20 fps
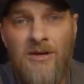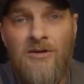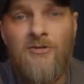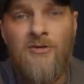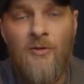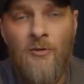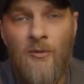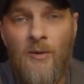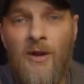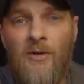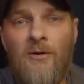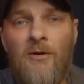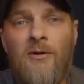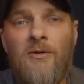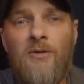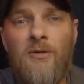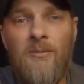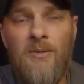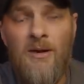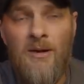decent weather
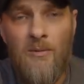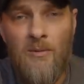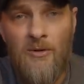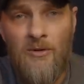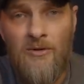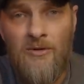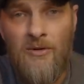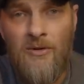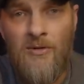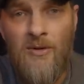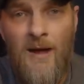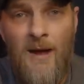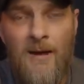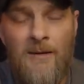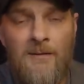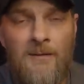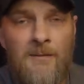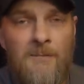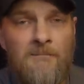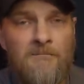to be able to do
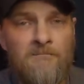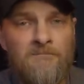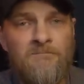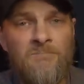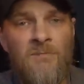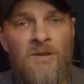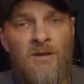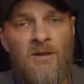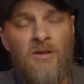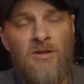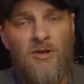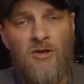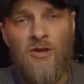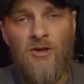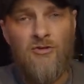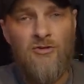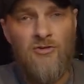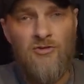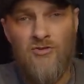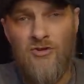that. You
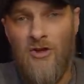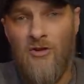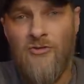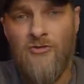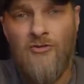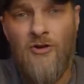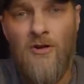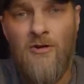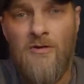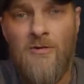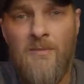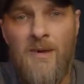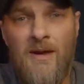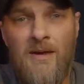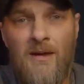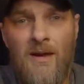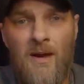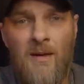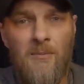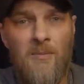get your cell starter
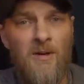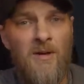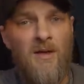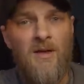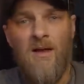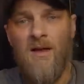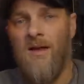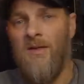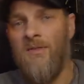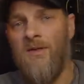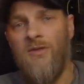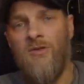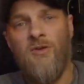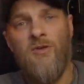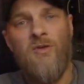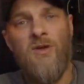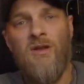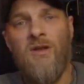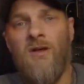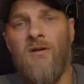made up, and then you
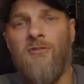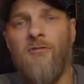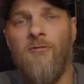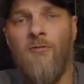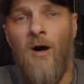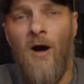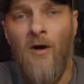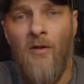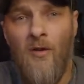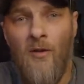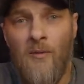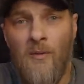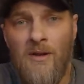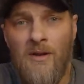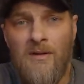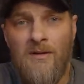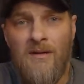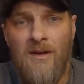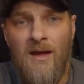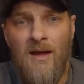need a
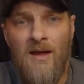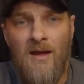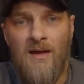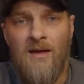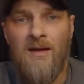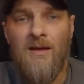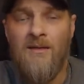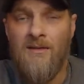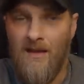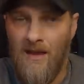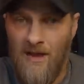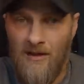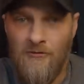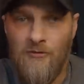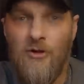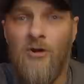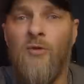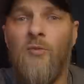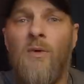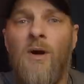following day to
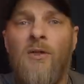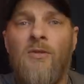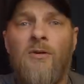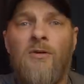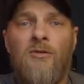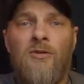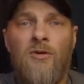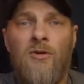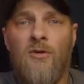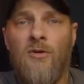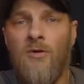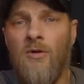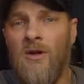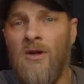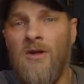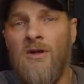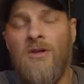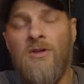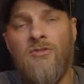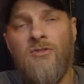have good weather too,
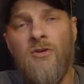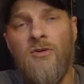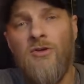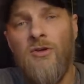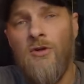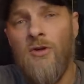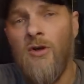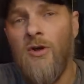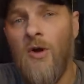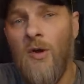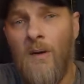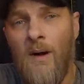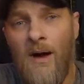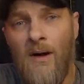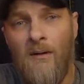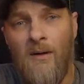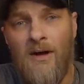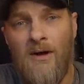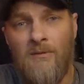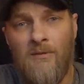so you can go
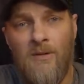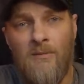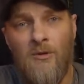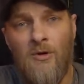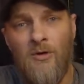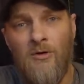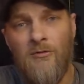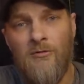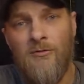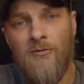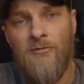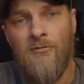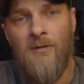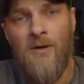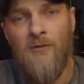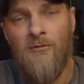out and remove